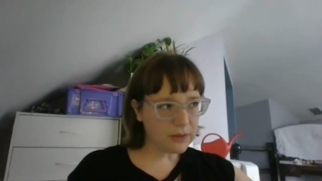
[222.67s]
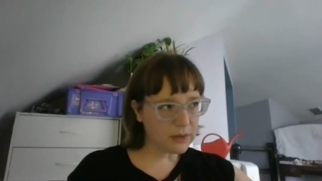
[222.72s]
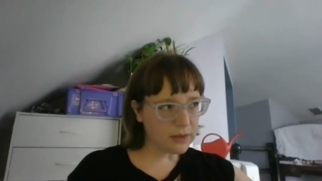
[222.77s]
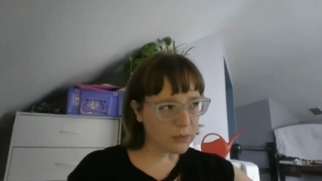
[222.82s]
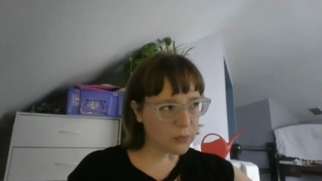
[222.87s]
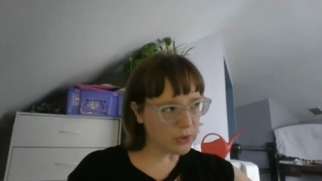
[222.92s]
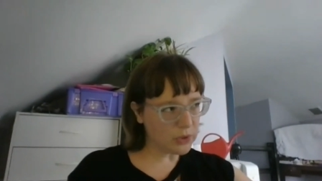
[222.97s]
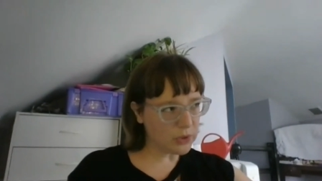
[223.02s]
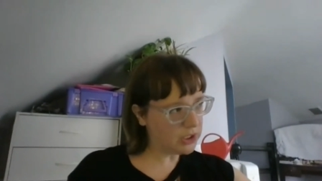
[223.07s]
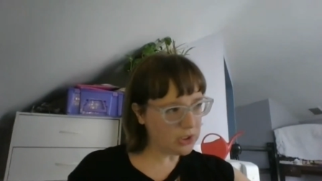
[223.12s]

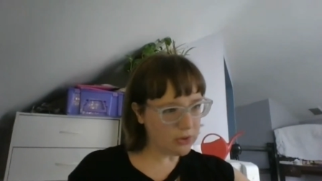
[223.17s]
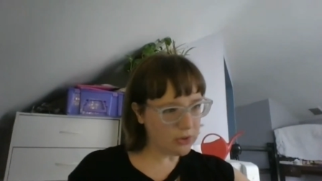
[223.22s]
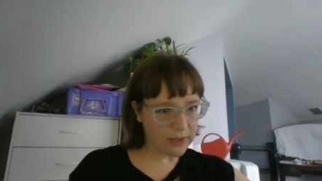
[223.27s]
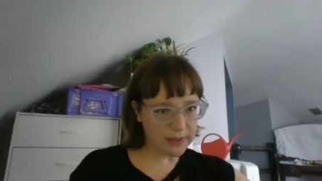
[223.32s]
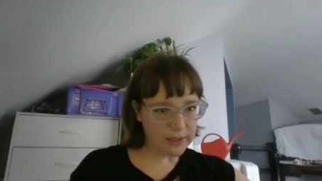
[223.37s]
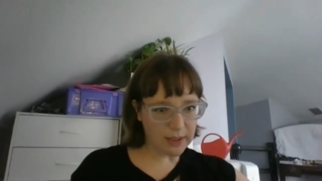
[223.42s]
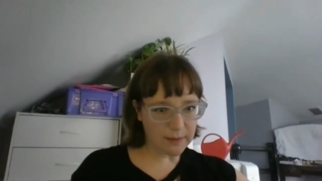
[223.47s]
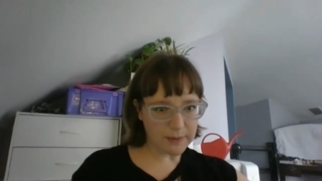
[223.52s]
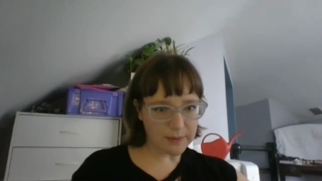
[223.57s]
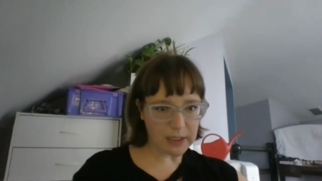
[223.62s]
it was during
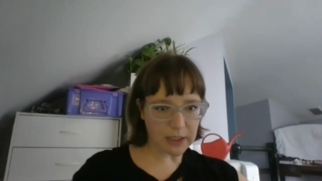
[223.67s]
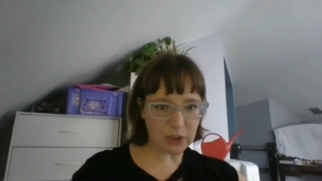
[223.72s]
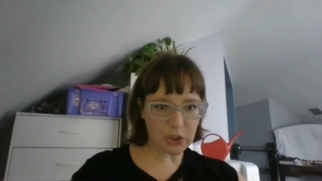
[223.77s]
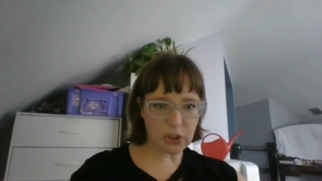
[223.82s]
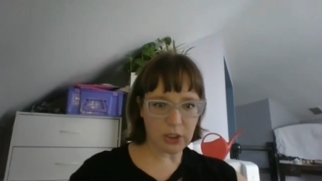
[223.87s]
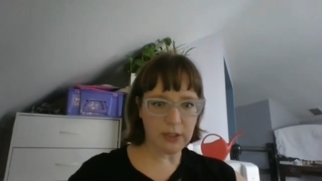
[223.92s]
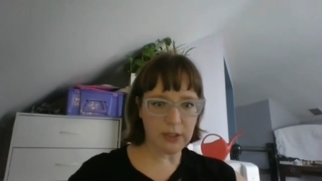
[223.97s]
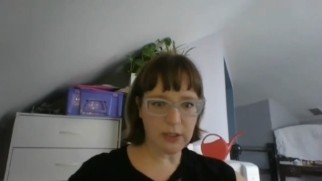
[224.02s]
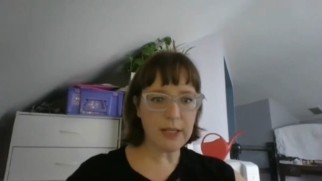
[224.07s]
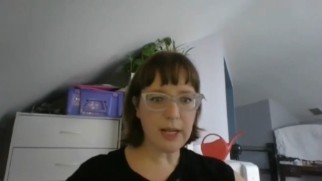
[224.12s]
the
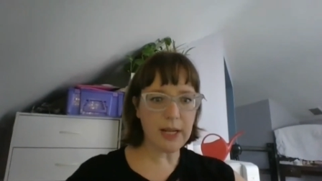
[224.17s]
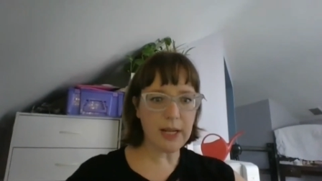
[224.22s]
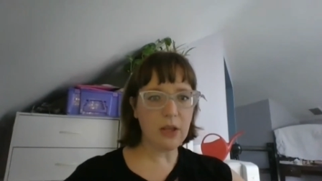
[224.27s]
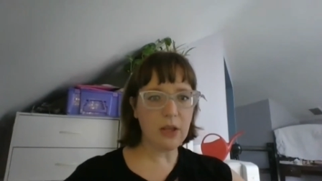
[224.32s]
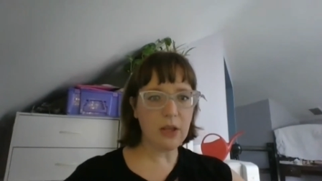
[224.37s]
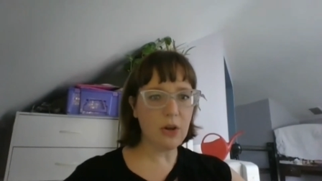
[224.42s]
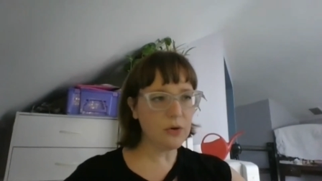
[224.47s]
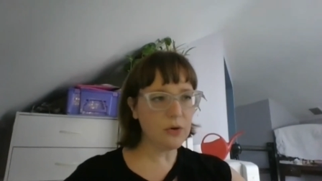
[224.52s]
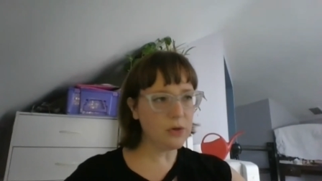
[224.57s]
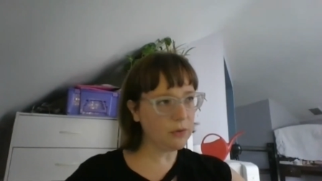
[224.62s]
abduction that I
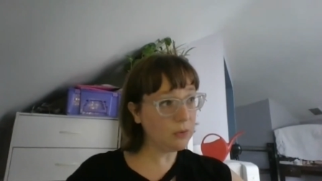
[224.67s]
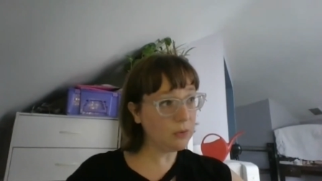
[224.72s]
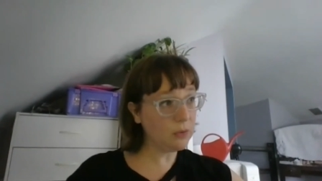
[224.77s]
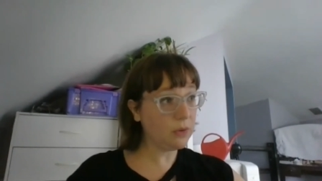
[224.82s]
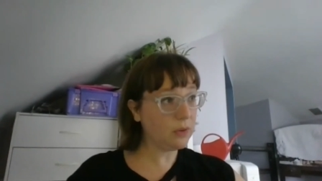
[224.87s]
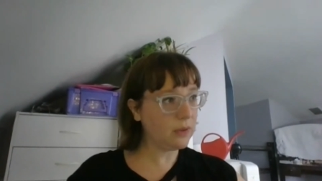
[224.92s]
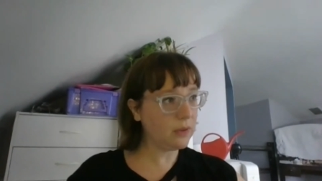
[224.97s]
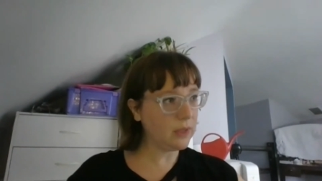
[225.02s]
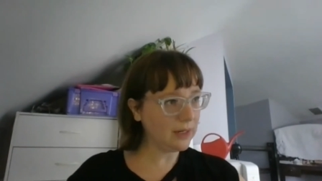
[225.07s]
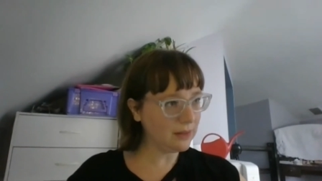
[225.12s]
learned a few
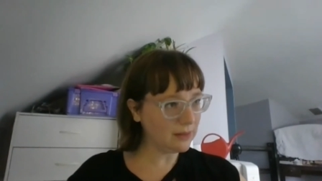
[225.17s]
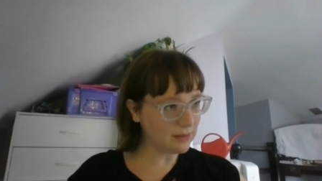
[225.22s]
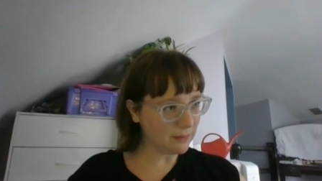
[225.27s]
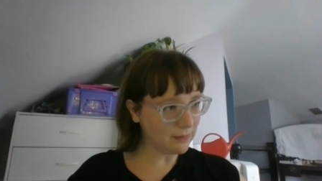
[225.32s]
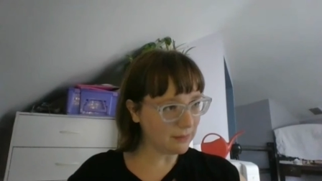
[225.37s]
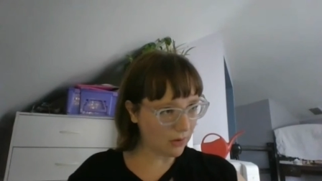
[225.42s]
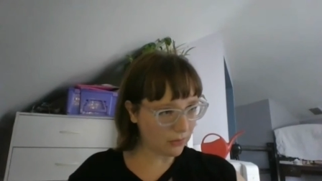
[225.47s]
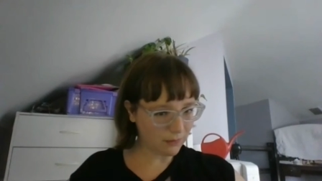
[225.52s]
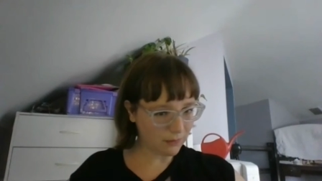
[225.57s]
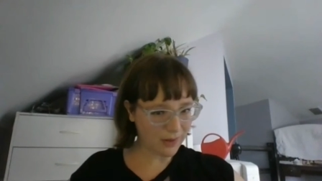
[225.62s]
things
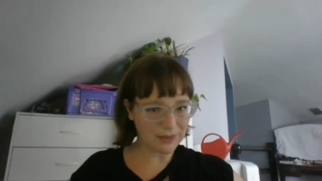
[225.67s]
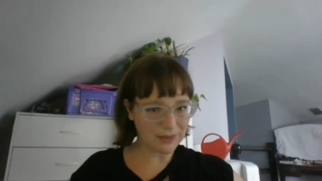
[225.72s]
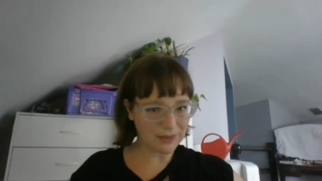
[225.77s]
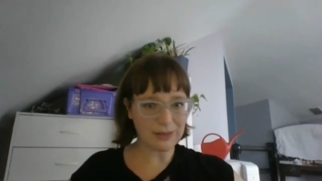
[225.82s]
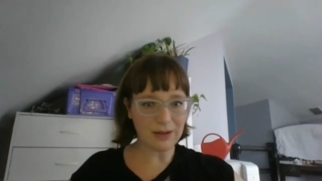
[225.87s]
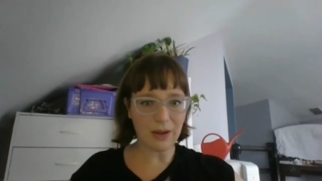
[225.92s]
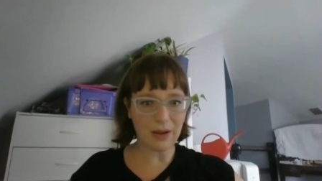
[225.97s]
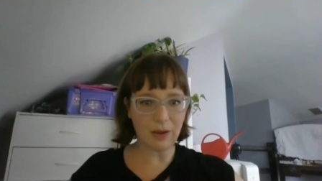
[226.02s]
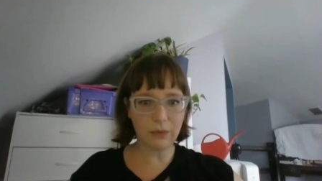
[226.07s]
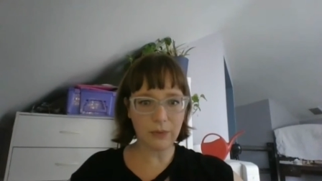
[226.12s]
about
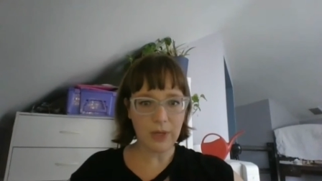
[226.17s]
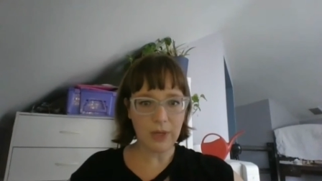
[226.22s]
myself.